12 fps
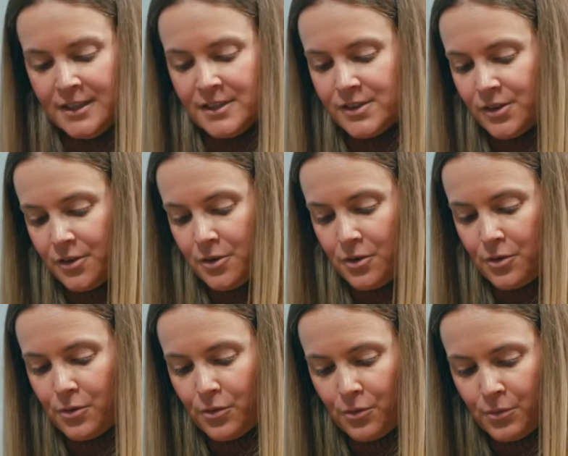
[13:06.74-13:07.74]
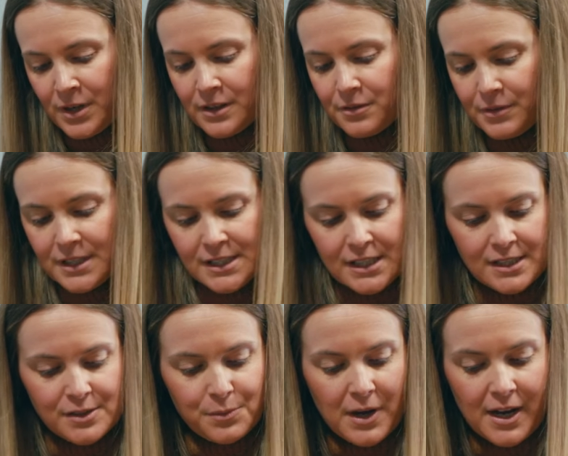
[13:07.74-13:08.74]
So one of the
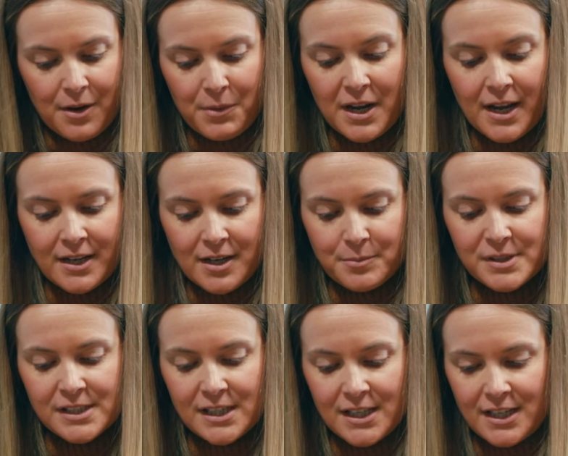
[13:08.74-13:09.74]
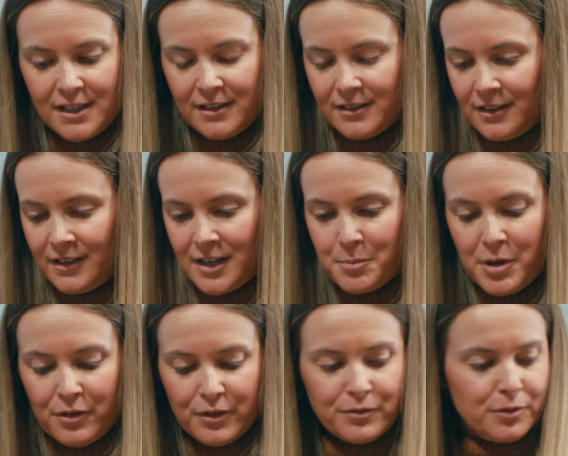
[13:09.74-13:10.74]
reasons why we end up seeing a lot of
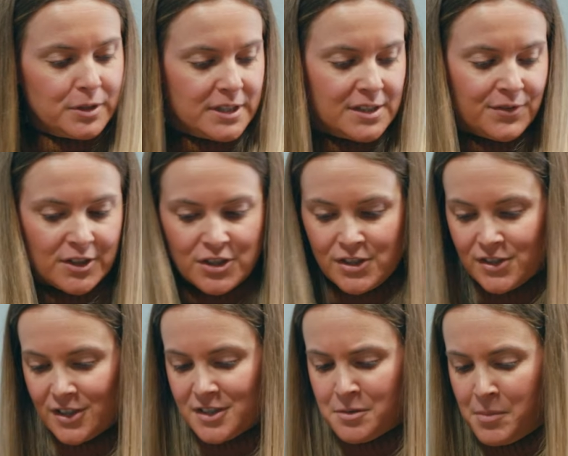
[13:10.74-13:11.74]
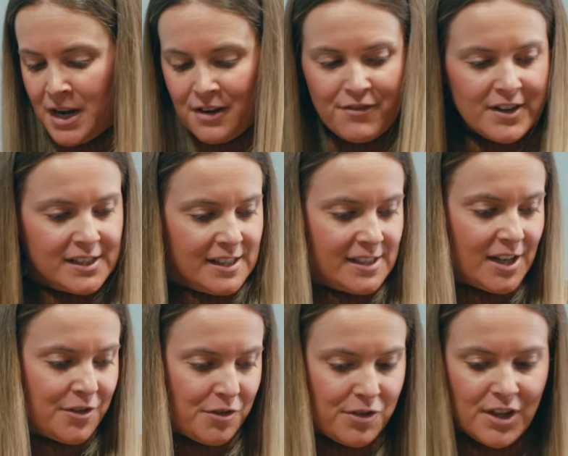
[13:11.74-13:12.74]
pelvic floor dysfunction start to manifest as
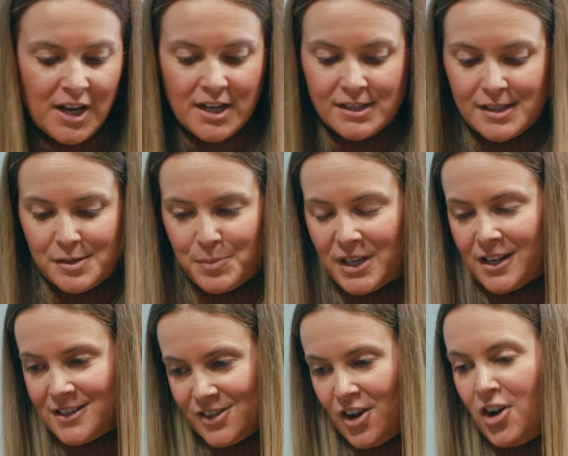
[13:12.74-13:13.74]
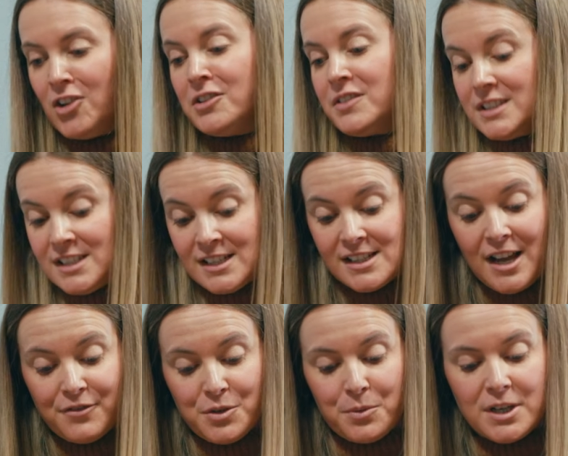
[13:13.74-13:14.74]
other things is because all of these things
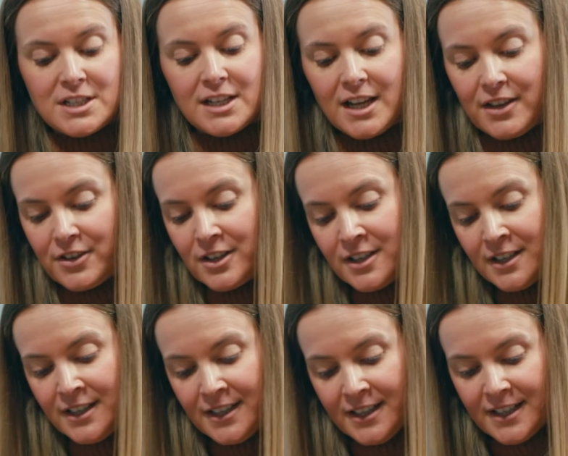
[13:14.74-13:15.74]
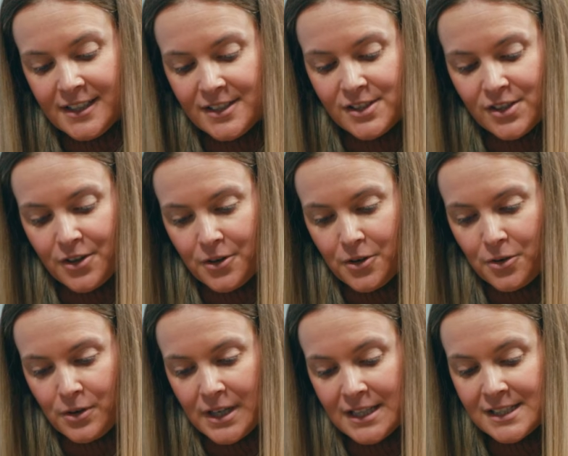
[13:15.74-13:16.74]
have to work together. And
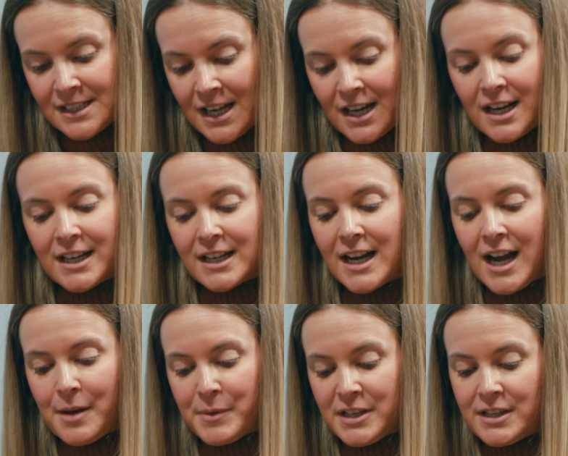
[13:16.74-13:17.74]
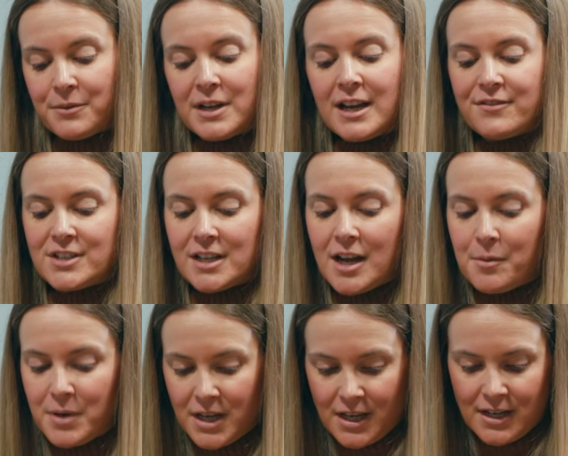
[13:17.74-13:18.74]
so it's not uncommon that we have to
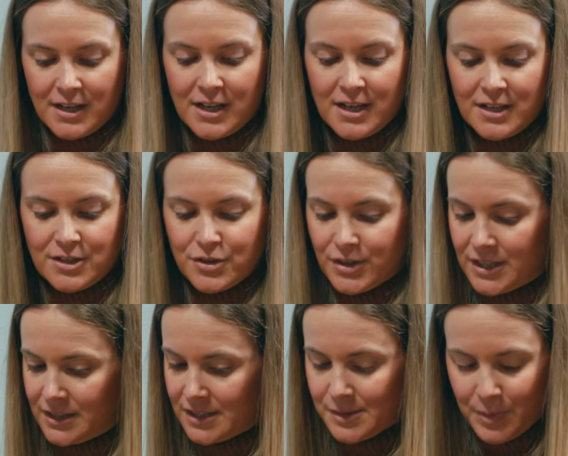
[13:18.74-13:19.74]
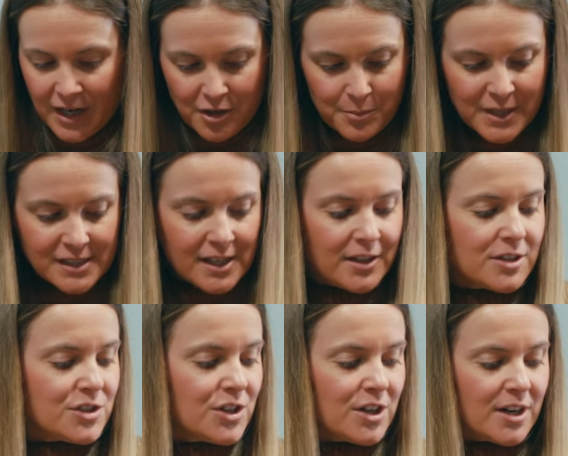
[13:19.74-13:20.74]
come in and treat the spinal
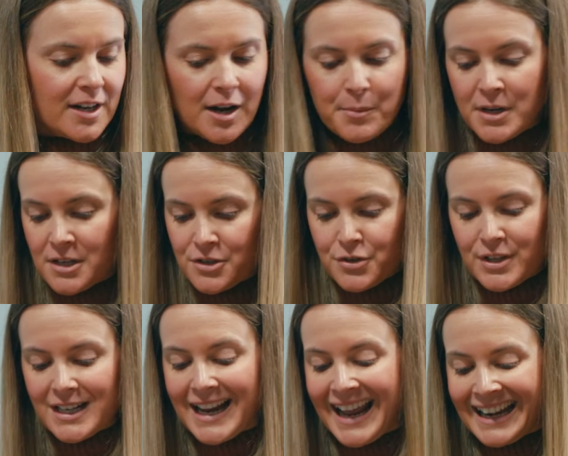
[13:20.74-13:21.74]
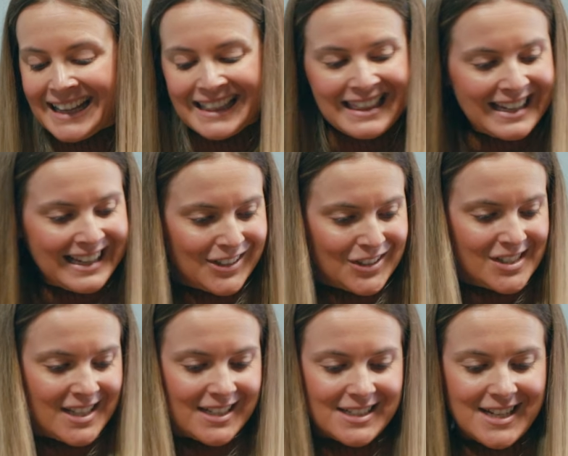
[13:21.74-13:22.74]
musculature, come in and treat anything else
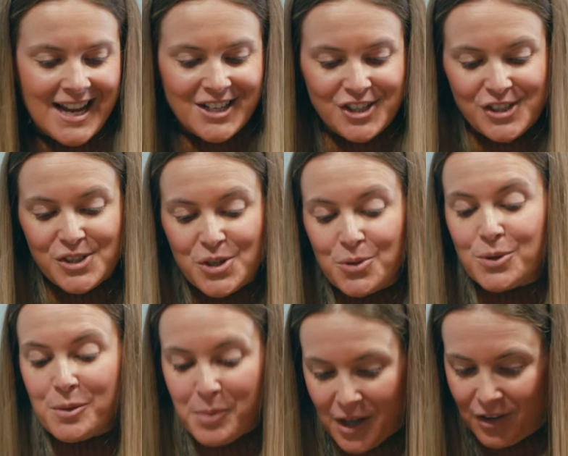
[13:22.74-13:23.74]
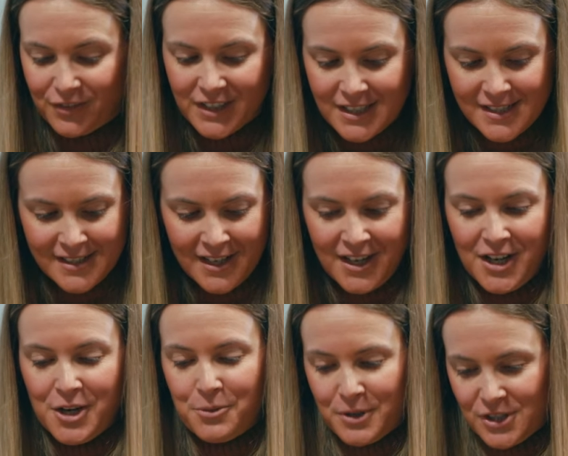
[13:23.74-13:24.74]
that attaches to the pelvis,
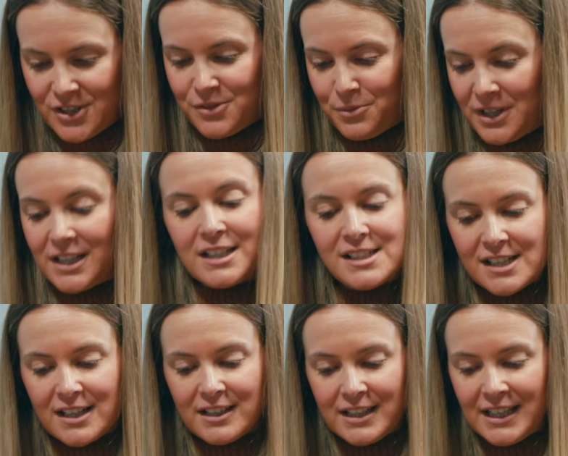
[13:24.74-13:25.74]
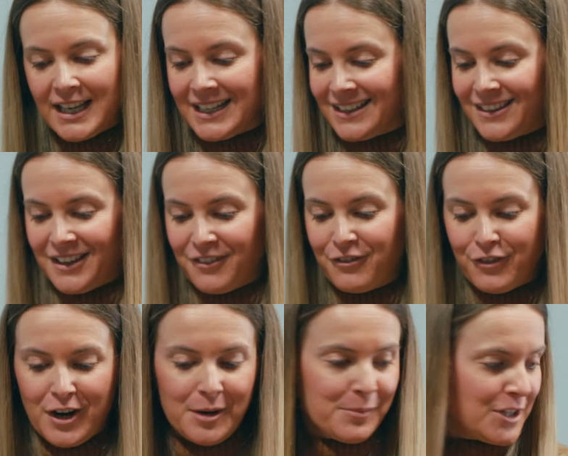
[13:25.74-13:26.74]
which is realistically anything
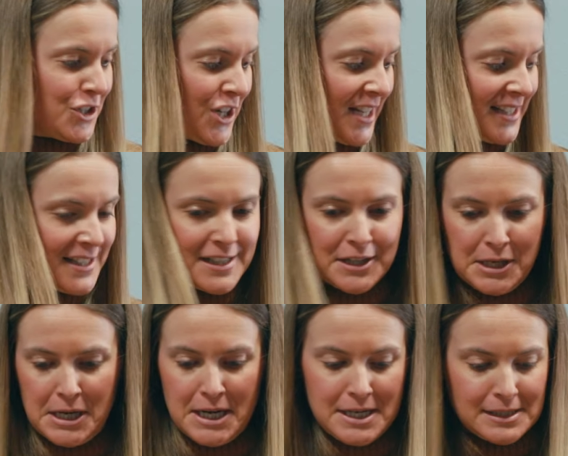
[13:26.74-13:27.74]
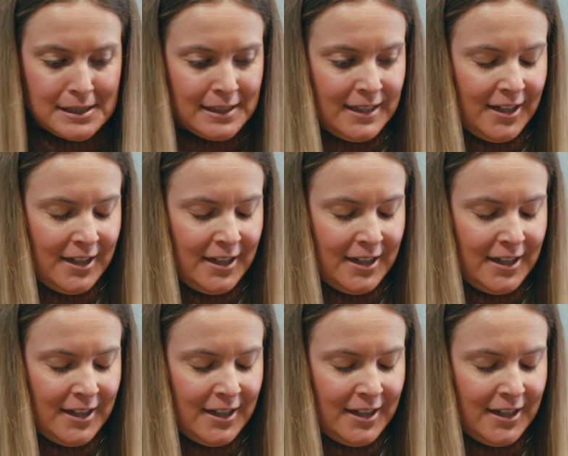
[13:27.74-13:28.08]
from the chest to the knees.